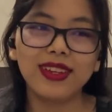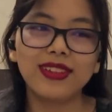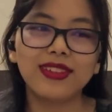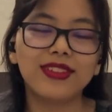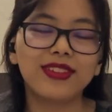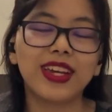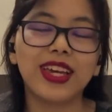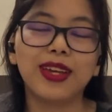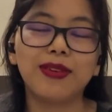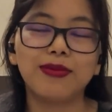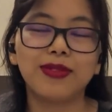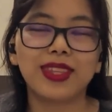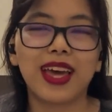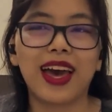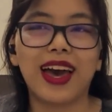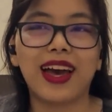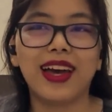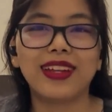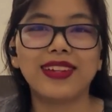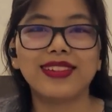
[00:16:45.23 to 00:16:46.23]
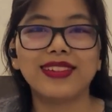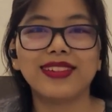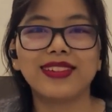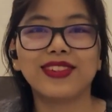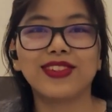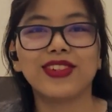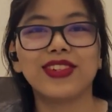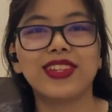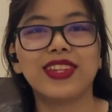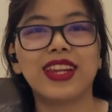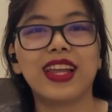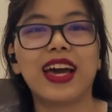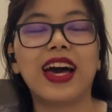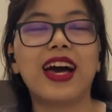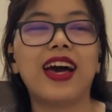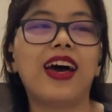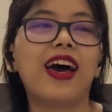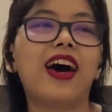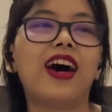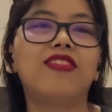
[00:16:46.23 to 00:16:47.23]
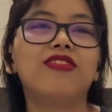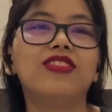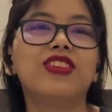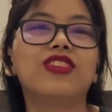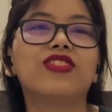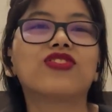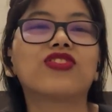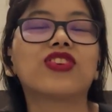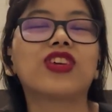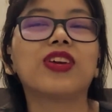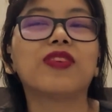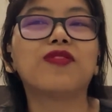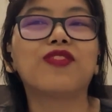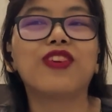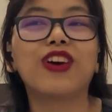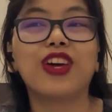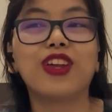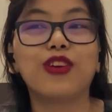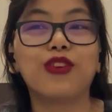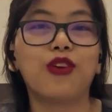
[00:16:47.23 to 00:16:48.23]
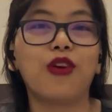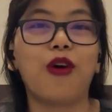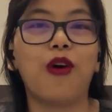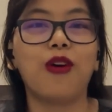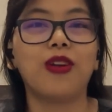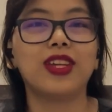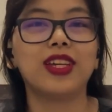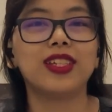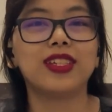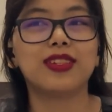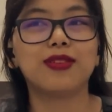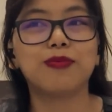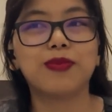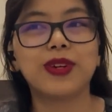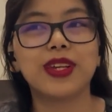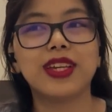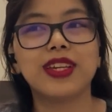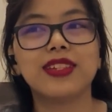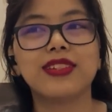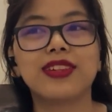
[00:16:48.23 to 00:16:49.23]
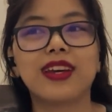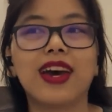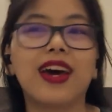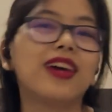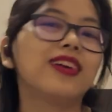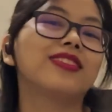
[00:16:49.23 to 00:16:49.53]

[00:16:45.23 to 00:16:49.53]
dreams. And she'll have this dream where Ron is a priest.